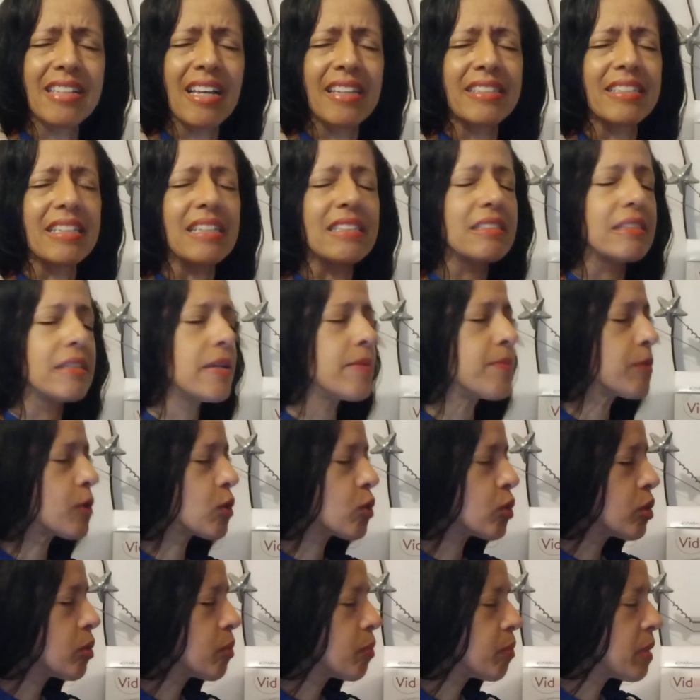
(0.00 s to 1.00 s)
that the team
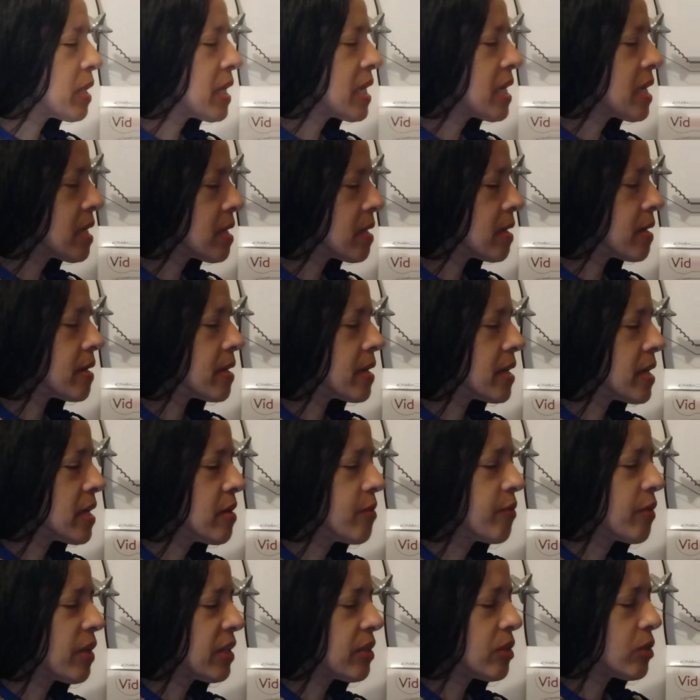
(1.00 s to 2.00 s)
could be
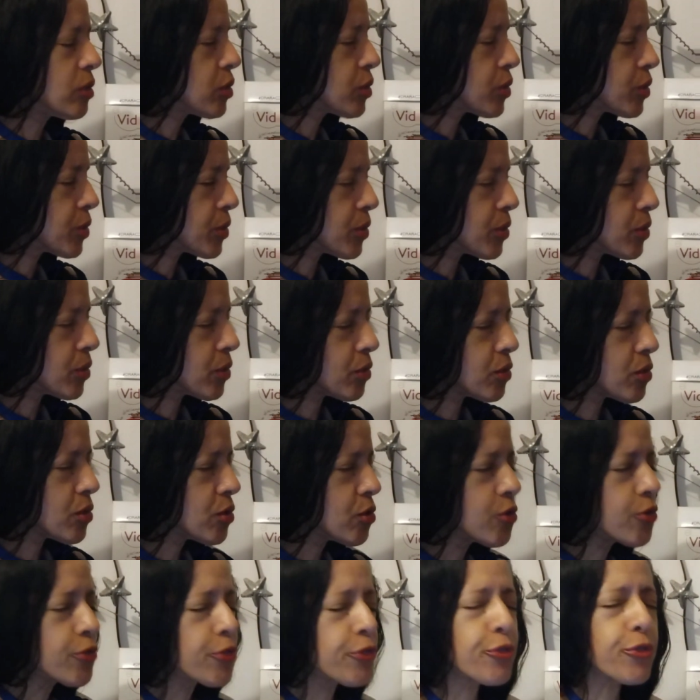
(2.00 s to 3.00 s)
even
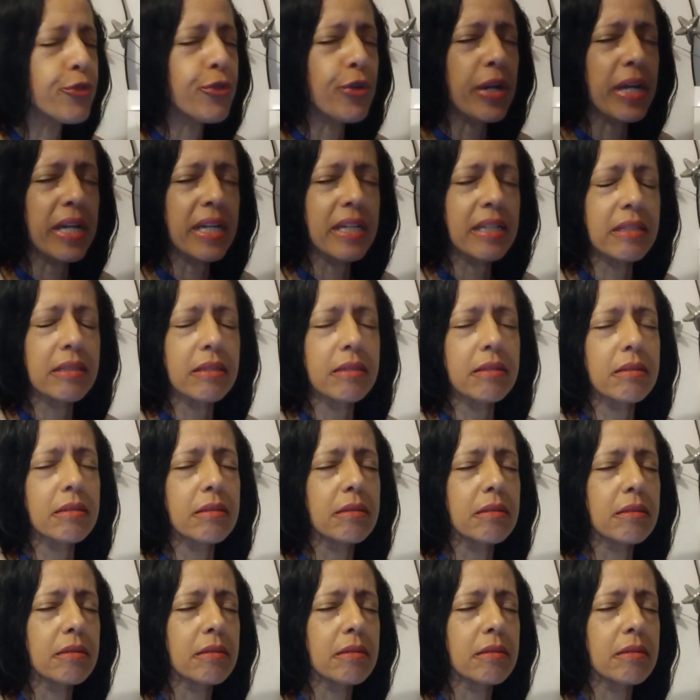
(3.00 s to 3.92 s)
your friends